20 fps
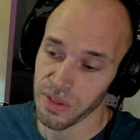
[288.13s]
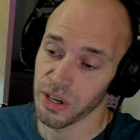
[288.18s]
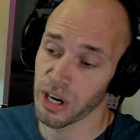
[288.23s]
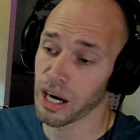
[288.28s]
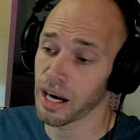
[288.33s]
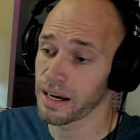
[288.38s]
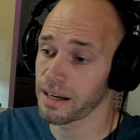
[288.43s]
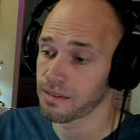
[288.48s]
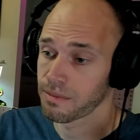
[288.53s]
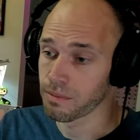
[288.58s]

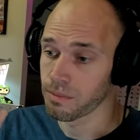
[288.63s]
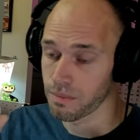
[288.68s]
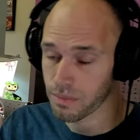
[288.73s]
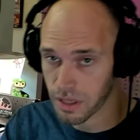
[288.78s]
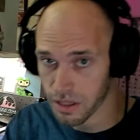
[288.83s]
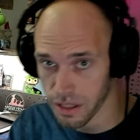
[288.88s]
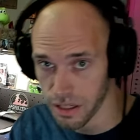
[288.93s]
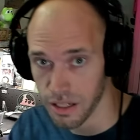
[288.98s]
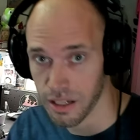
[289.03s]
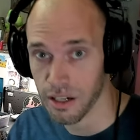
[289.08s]
All right,
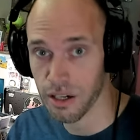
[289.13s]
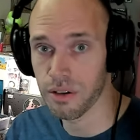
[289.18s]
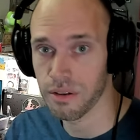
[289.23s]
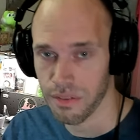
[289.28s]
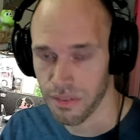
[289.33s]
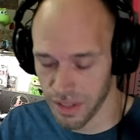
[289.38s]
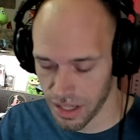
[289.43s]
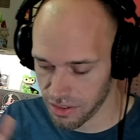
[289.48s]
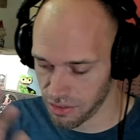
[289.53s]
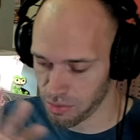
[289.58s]
there you
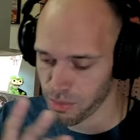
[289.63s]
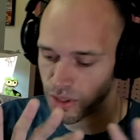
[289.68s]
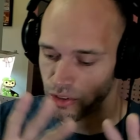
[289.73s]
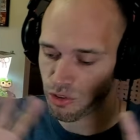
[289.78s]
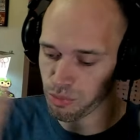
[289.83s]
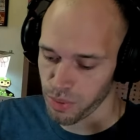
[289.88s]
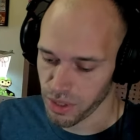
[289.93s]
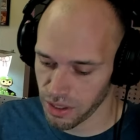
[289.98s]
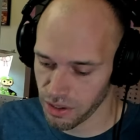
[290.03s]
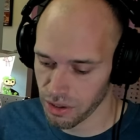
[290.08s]
go. That's my
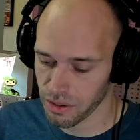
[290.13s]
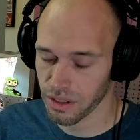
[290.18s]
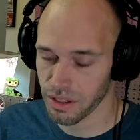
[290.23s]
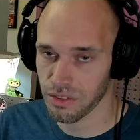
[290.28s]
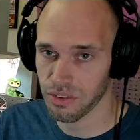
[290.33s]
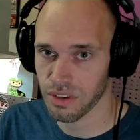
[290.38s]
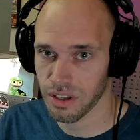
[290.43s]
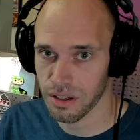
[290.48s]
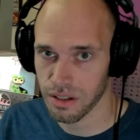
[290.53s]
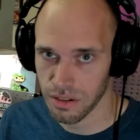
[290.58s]
spiel.
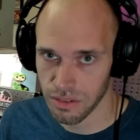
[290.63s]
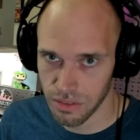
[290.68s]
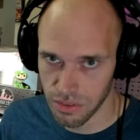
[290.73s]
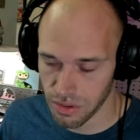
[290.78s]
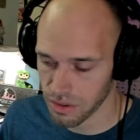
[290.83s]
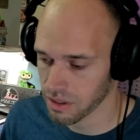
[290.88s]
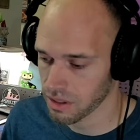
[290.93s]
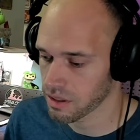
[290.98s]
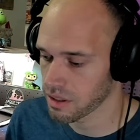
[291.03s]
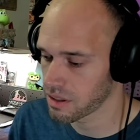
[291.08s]
Let's get
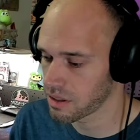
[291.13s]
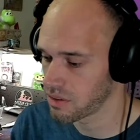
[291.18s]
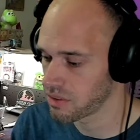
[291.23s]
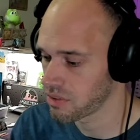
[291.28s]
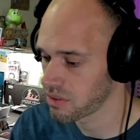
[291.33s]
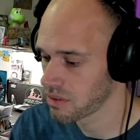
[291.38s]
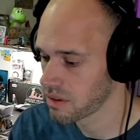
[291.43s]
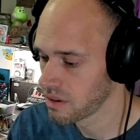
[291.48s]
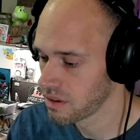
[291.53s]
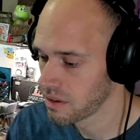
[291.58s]
into the
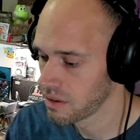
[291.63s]
goods.